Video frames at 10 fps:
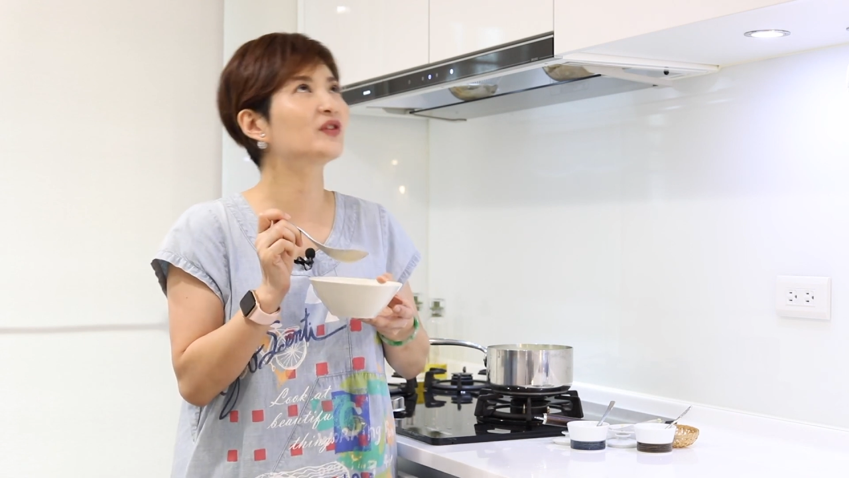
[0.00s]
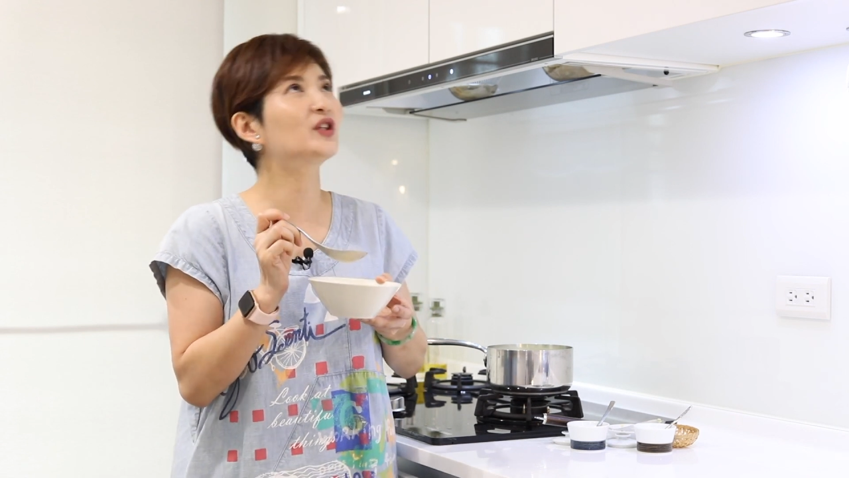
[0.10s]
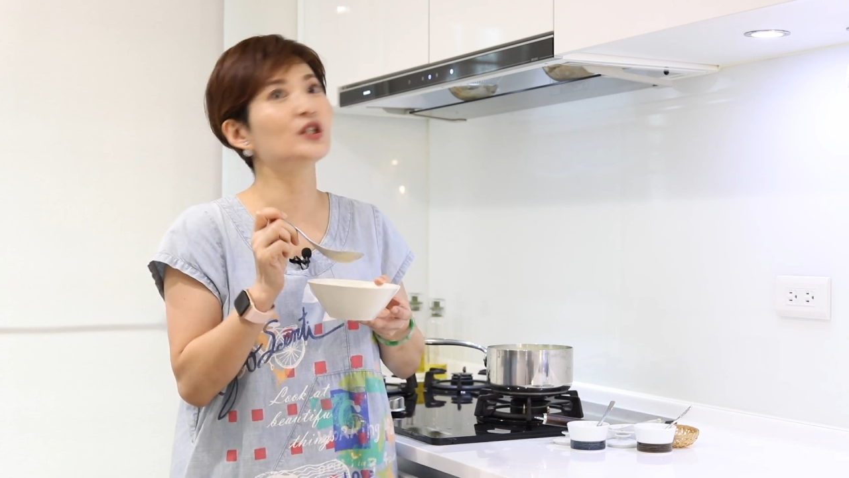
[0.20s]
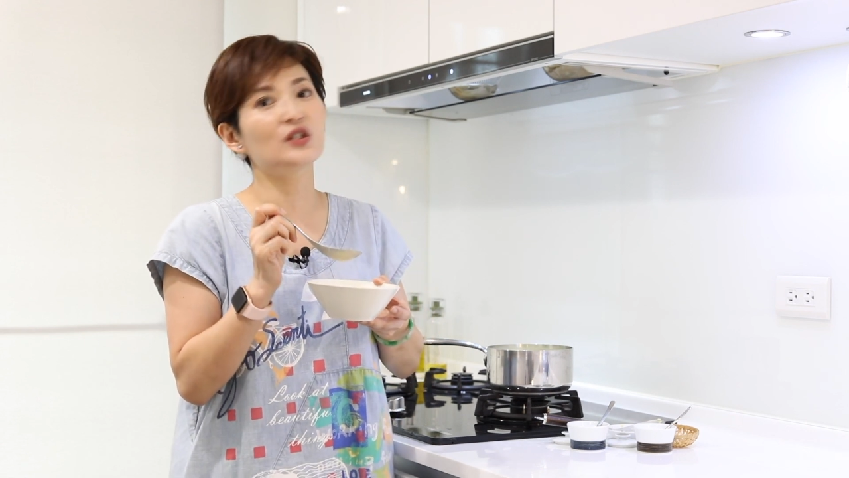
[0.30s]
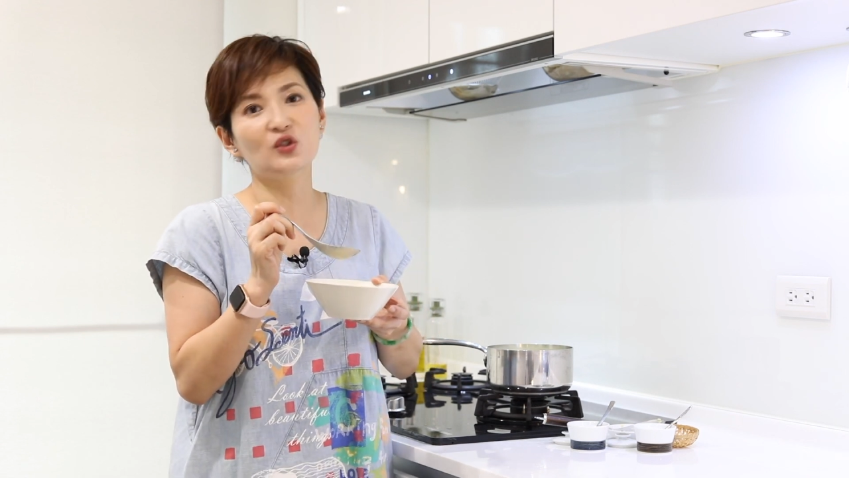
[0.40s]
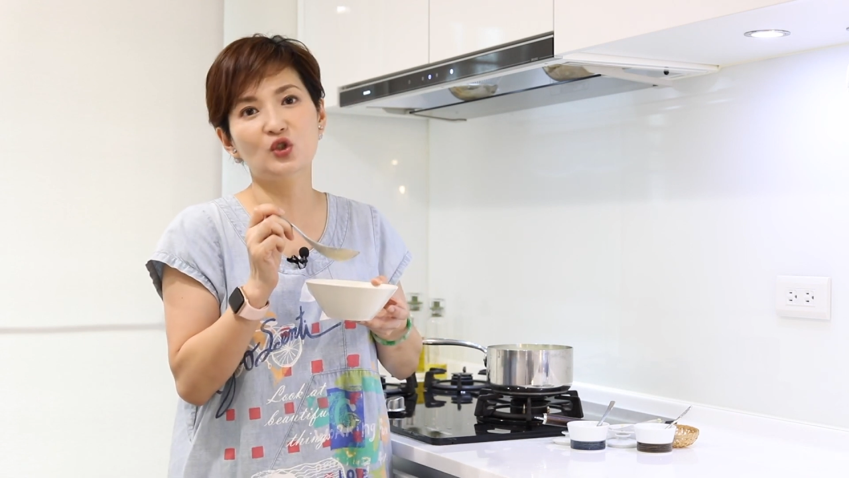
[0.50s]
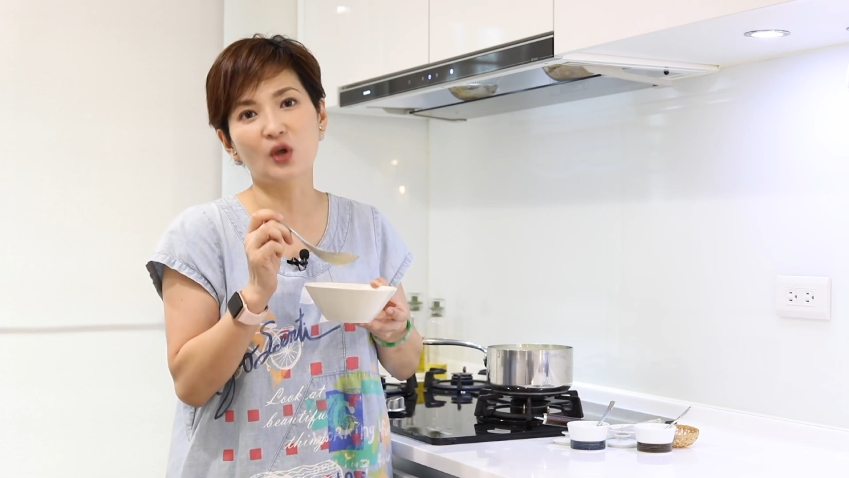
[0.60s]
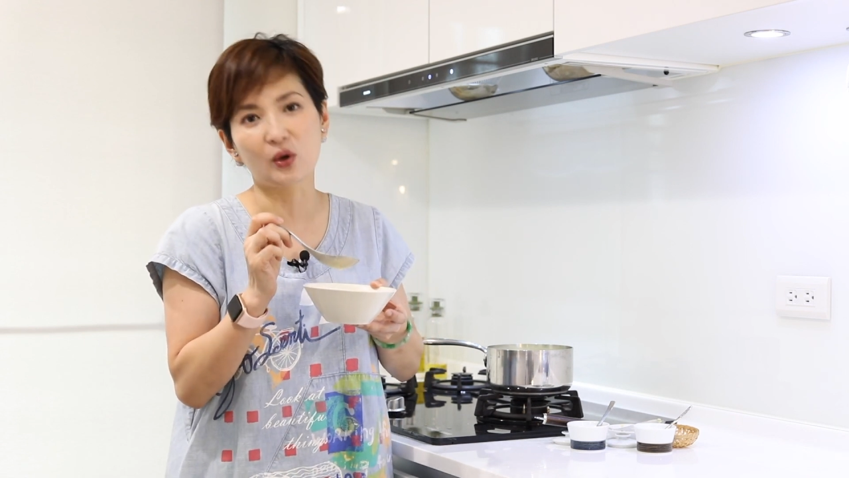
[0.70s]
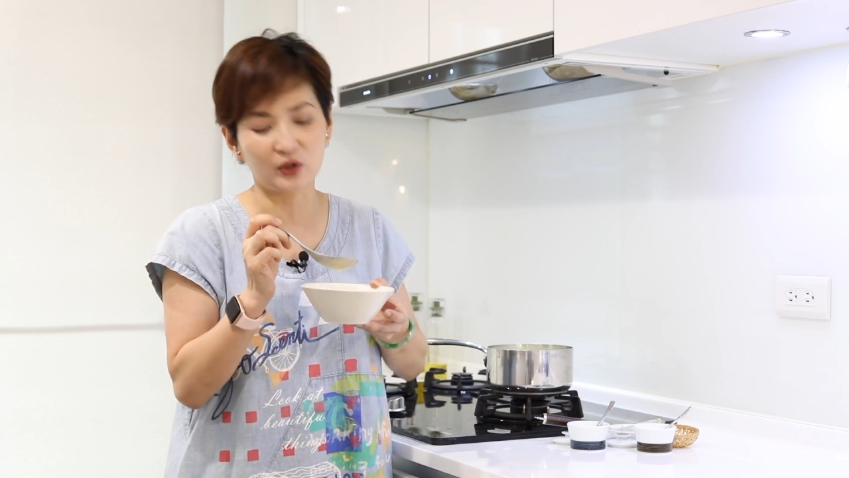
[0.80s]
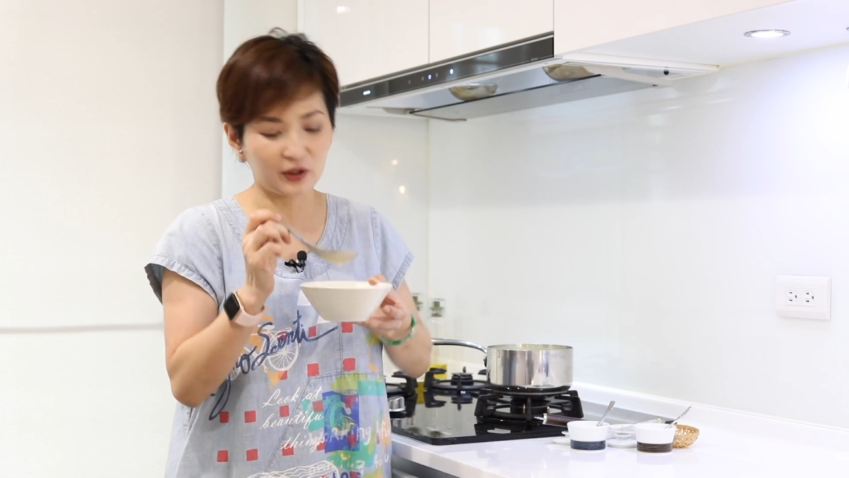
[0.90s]
this is
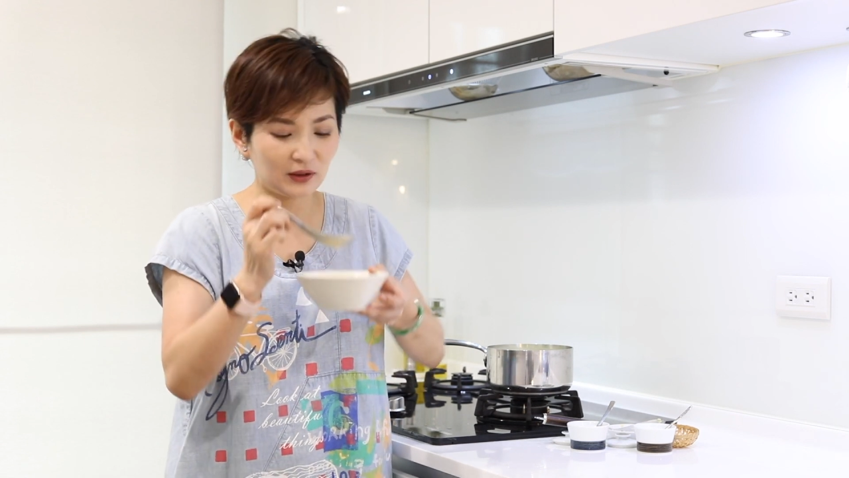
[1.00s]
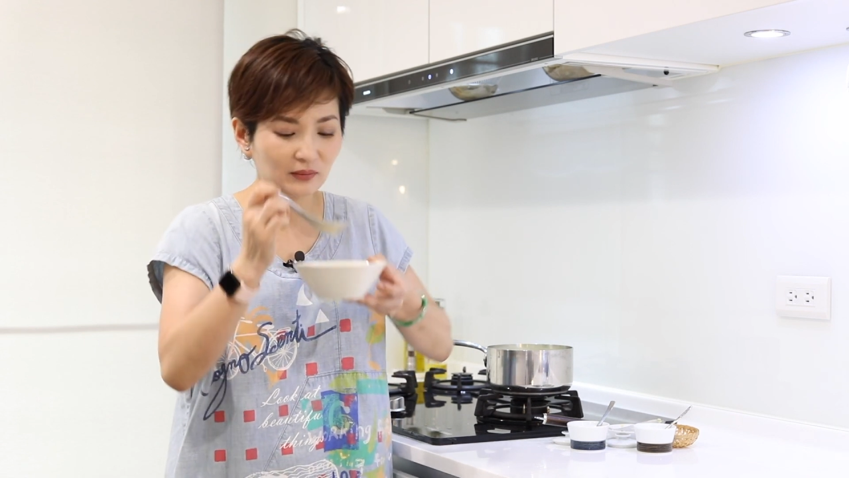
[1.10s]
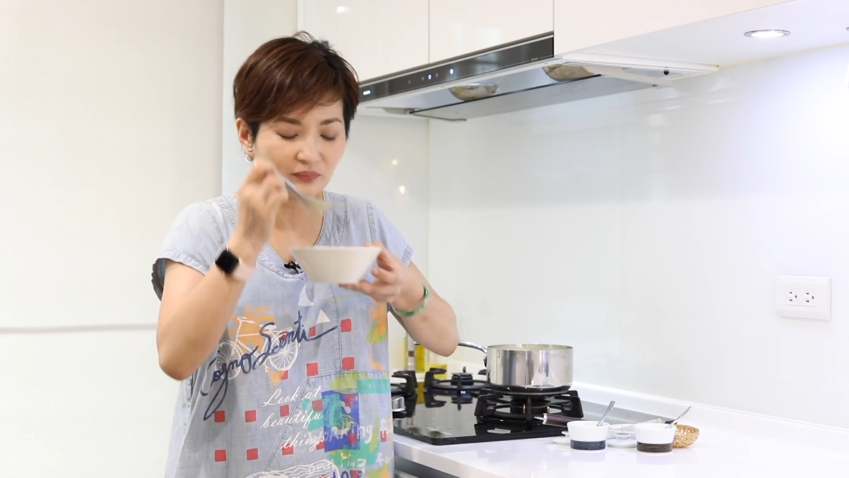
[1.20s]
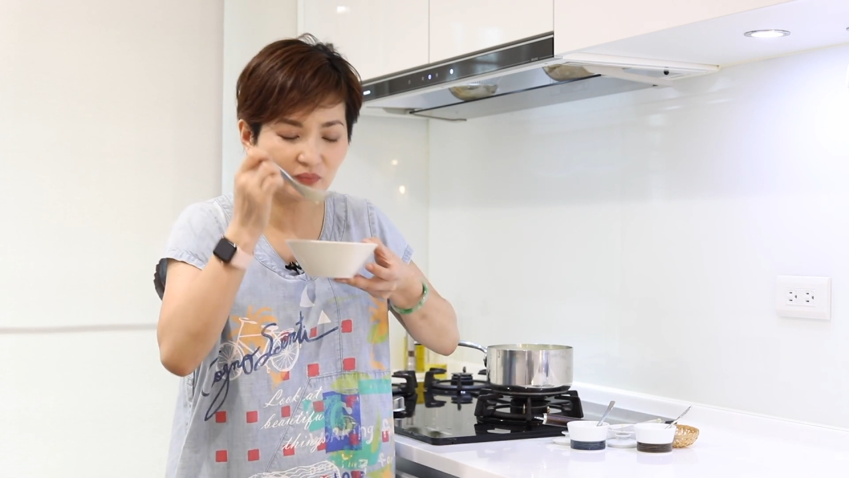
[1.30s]
so good.